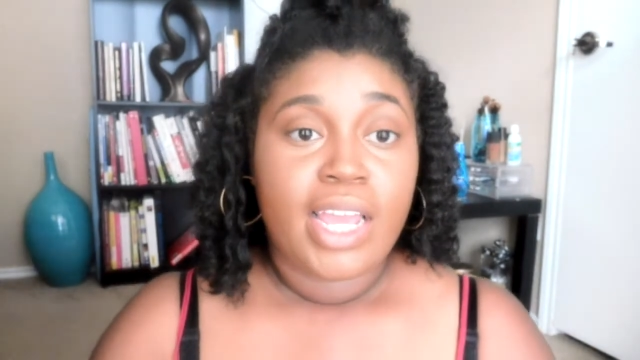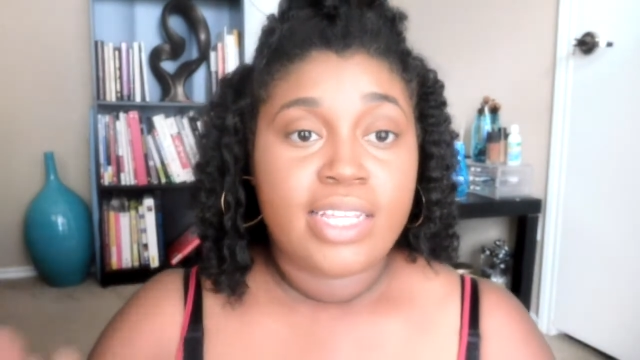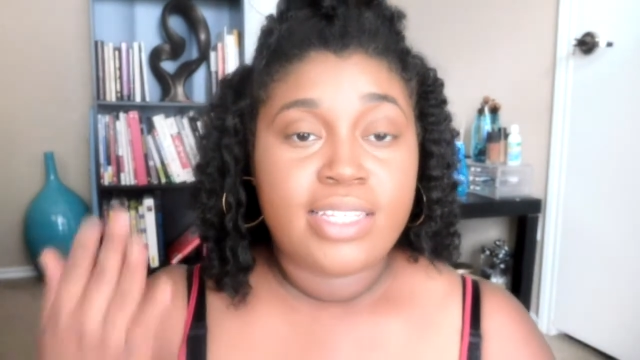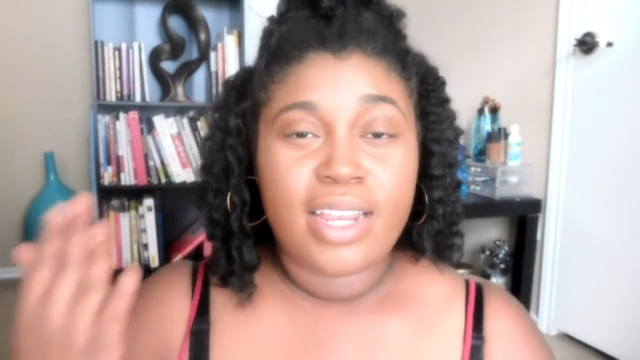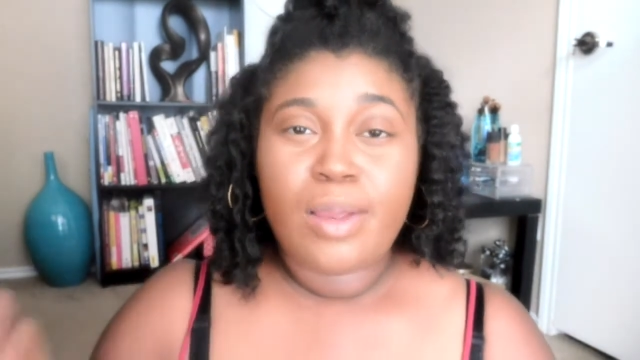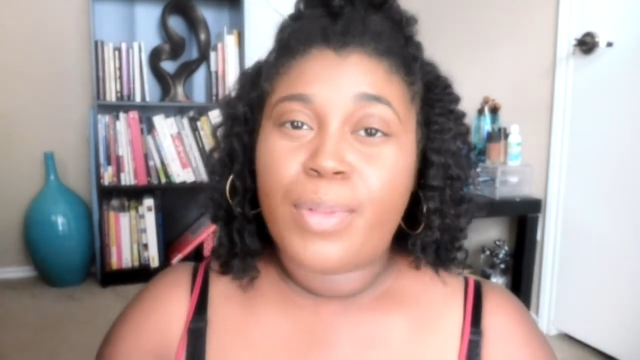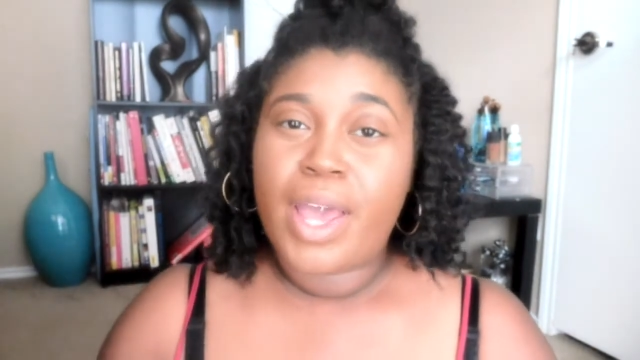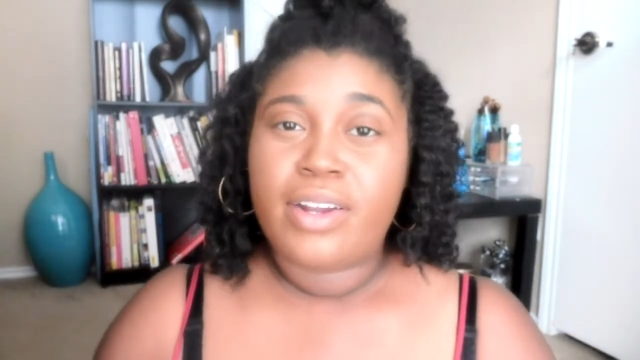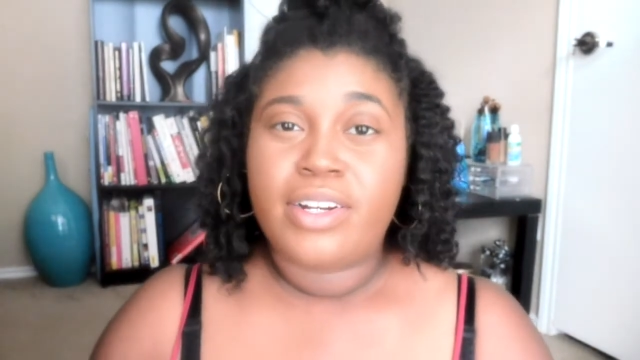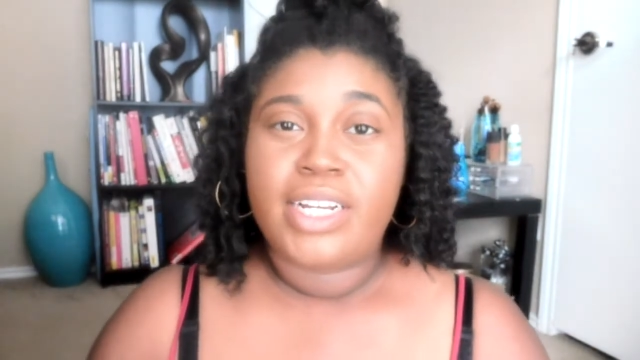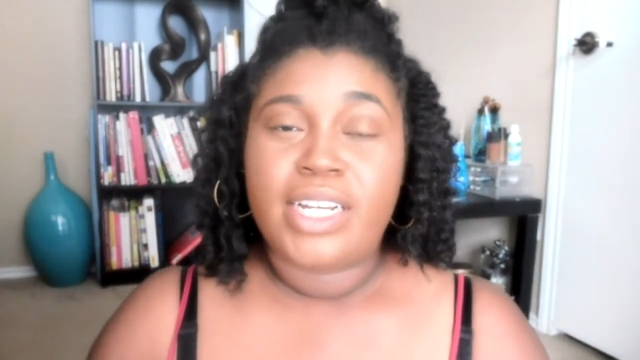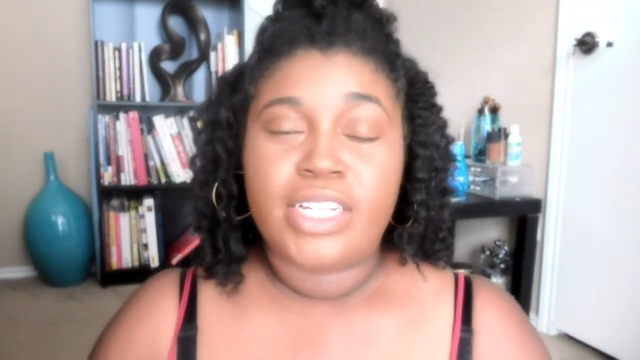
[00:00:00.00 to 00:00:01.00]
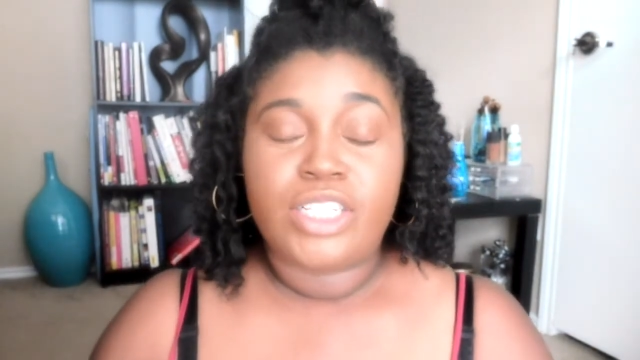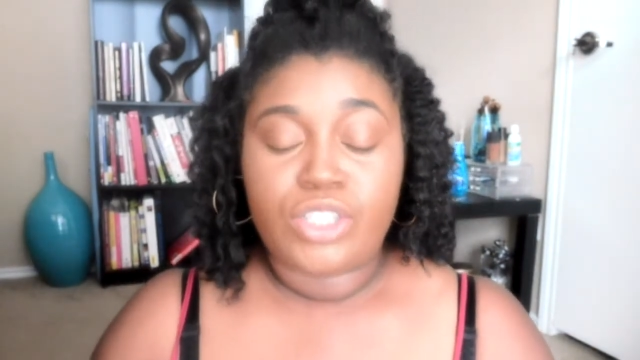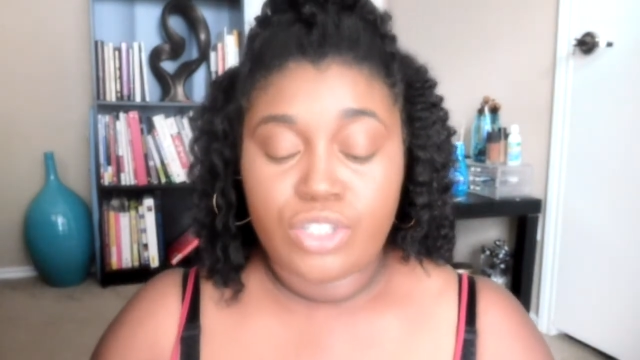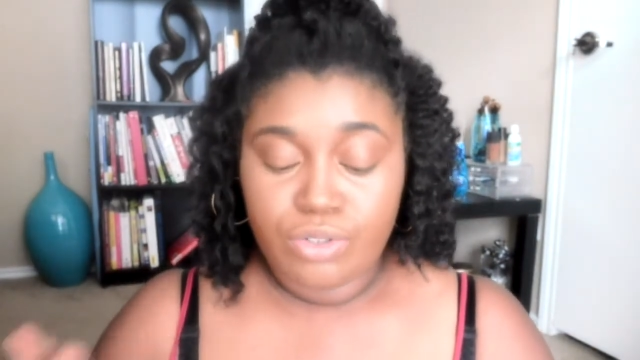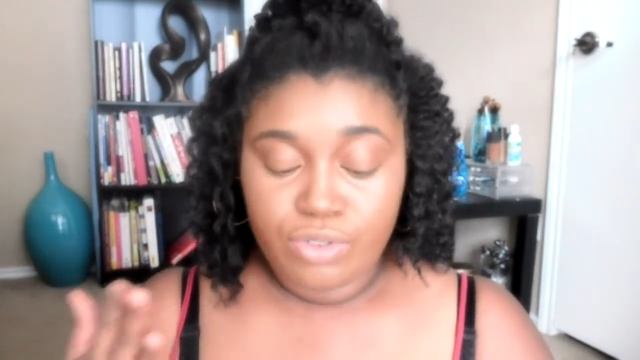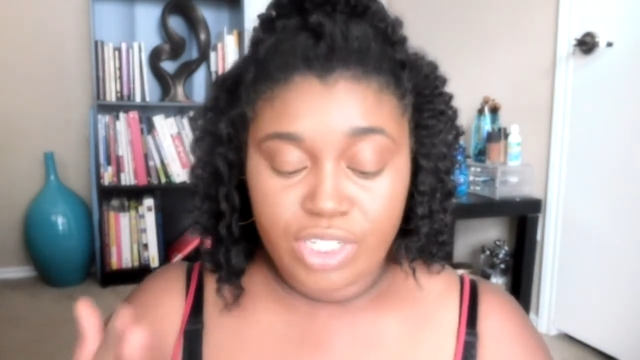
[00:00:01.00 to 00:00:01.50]
and setting powder
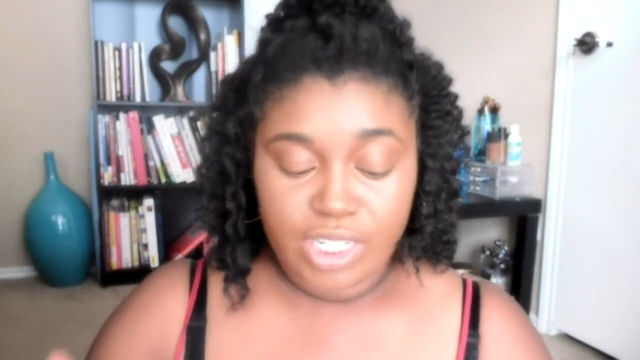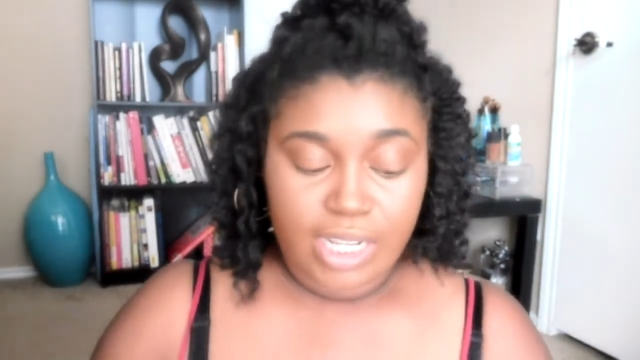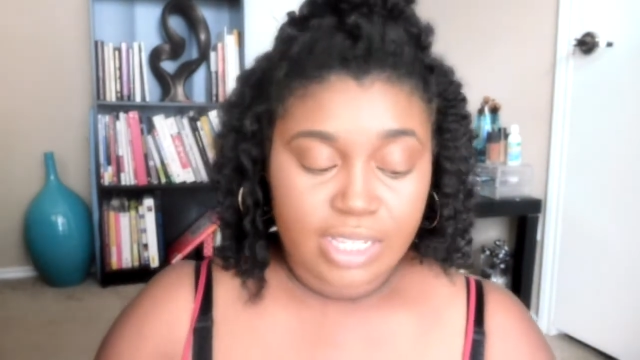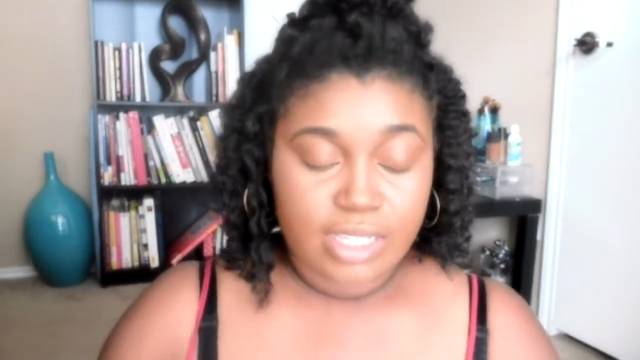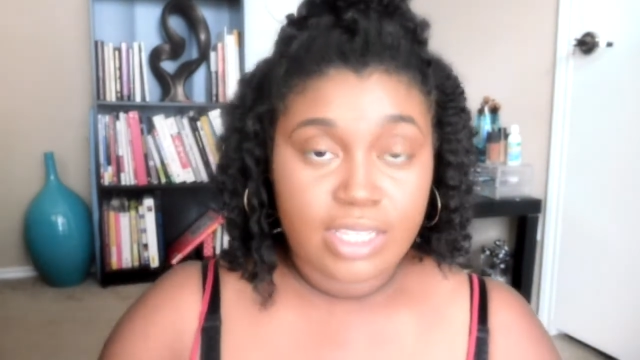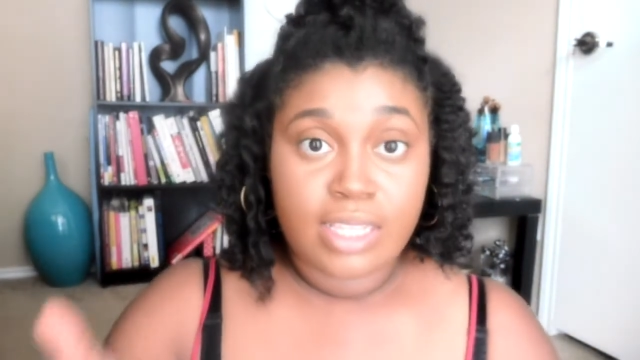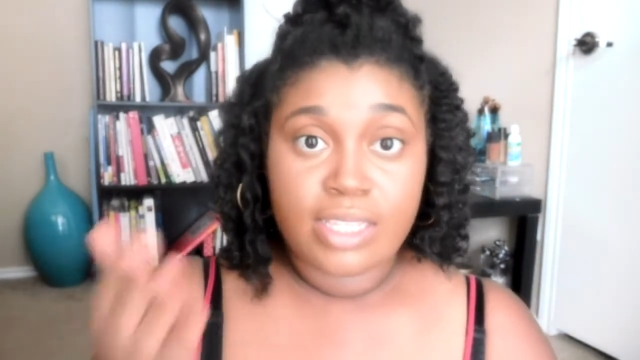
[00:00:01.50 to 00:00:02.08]
is to just